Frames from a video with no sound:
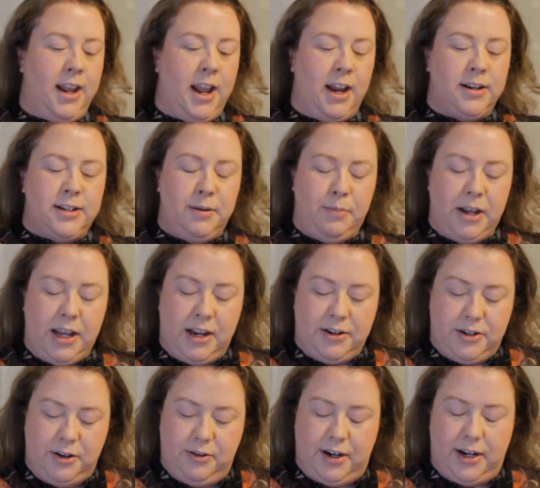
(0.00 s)
and dipping
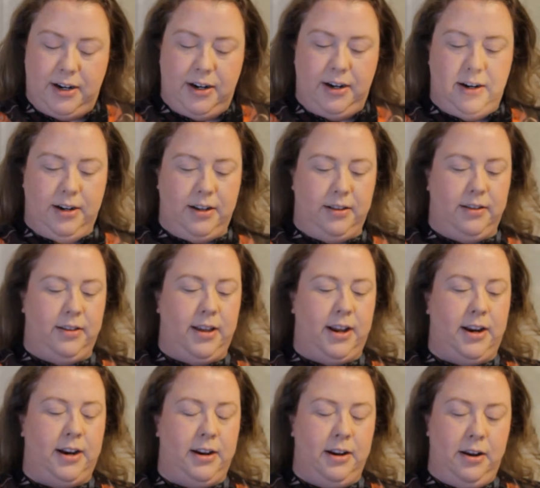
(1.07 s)
into it,
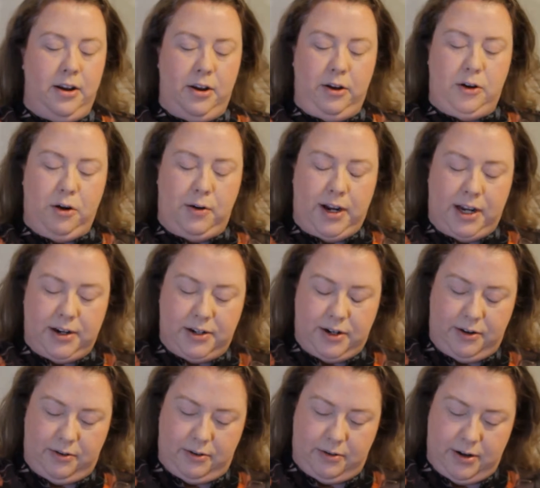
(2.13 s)
then going
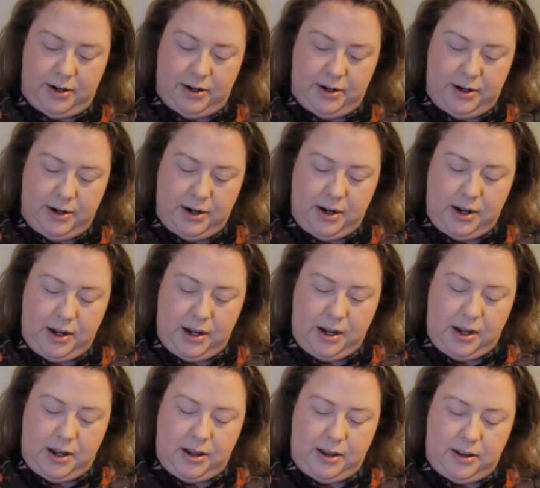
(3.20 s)
into
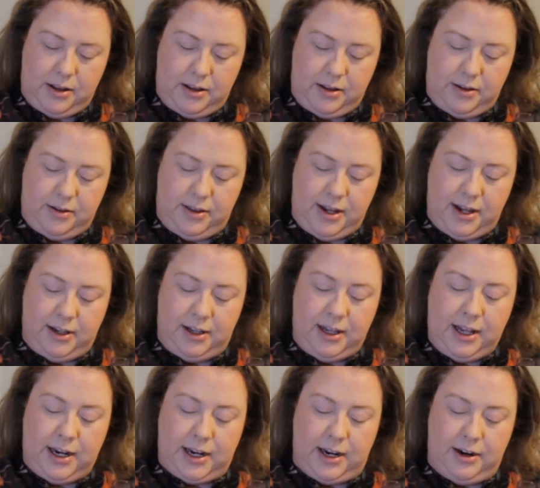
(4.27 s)
the
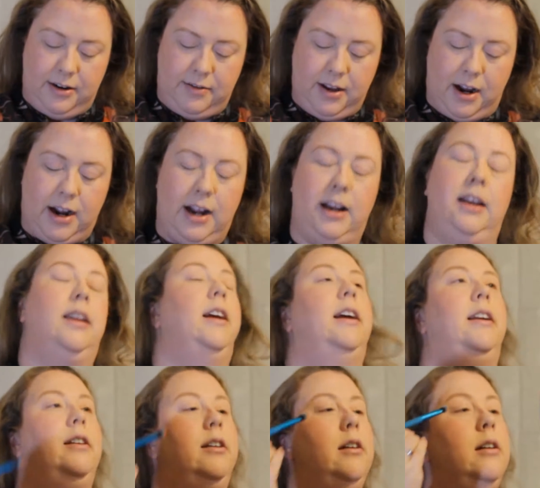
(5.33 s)
lid, the eyelid.